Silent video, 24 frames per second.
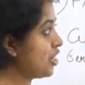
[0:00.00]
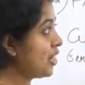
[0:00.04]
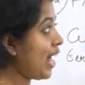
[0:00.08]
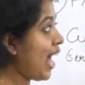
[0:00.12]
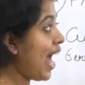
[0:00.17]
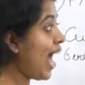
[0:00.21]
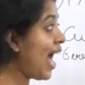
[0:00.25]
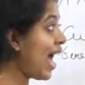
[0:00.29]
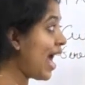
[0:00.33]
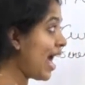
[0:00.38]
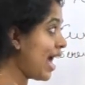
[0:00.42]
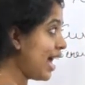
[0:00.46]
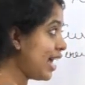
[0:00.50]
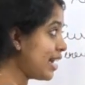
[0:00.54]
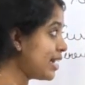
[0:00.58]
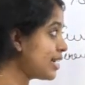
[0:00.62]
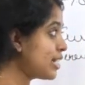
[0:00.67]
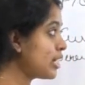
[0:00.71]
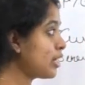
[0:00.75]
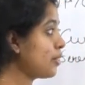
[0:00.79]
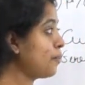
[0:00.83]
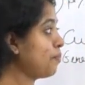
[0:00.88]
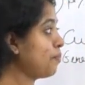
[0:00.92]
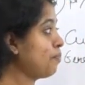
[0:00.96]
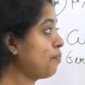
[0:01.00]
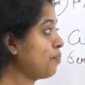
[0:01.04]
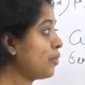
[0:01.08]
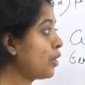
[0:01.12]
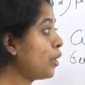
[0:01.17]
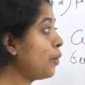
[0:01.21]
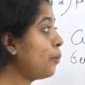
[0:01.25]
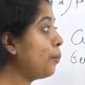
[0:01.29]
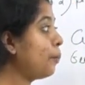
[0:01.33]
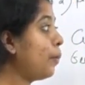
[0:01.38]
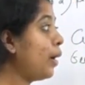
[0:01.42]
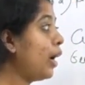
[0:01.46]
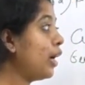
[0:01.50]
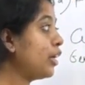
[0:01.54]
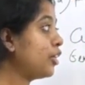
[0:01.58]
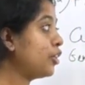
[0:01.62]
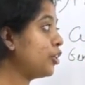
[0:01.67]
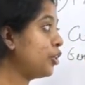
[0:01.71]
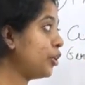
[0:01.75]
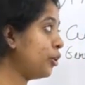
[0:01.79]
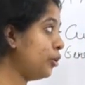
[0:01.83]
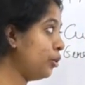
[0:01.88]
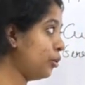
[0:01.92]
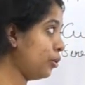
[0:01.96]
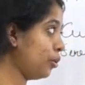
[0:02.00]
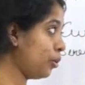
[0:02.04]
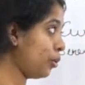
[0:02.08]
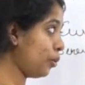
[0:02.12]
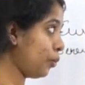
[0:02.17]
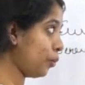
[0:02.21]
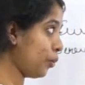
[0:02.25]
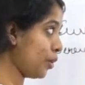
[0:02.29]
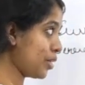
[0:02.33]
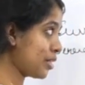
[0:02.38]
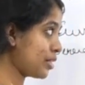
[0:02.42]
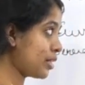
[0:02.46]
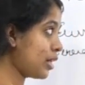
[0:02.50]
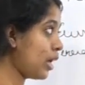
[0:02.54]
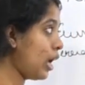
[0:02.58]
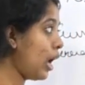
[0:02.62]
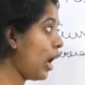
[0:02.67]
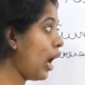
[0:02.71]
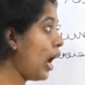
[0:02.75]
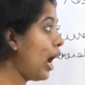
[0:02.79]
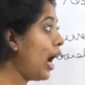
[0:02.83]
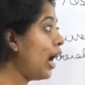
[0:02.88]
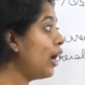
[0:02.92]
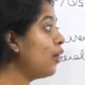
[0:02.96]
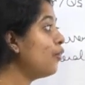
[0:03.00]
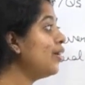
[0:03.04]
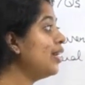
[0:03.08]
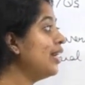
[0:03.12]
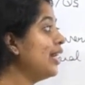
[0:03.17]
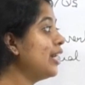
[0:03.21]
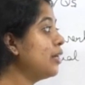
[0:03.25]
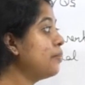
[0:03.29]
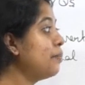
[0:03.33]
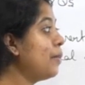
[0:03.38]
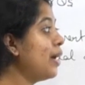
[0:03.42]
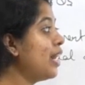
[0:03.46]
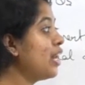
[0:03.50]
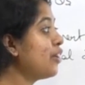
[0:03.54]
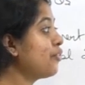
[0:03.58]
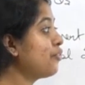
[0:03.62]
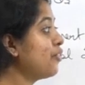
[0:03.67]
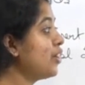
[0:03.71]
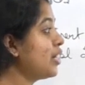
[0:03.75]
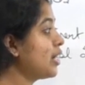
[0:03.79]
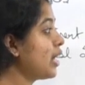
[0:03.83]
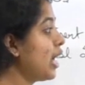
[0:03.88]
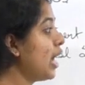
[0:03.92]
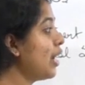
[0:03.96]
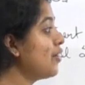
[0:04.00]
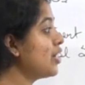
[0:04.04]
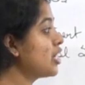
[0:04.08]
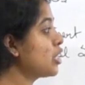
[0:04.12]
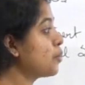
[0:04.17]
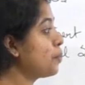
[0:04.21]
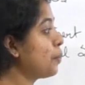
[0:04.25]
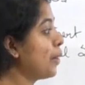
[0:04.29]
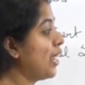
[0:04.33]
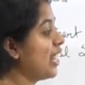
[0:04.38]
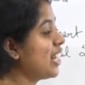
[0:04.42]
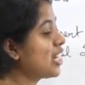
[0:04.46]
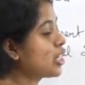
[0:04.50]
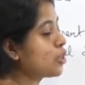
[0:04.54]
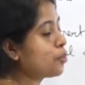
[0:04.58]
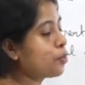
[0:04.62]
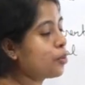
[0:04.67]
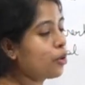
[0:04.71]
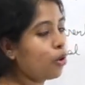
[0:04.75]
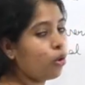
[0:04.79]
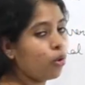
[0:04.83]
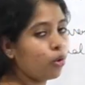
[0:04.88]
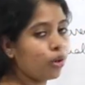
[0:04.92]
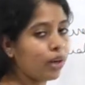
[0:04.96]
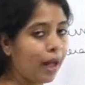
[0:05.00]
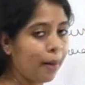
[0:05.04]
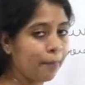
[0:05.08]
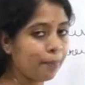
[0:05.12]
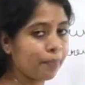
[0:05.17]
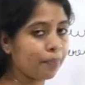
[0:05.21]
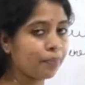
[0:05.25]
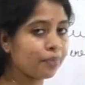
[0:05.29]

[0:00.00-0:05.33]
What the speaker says: And part 2 was, how will it benefit our space program?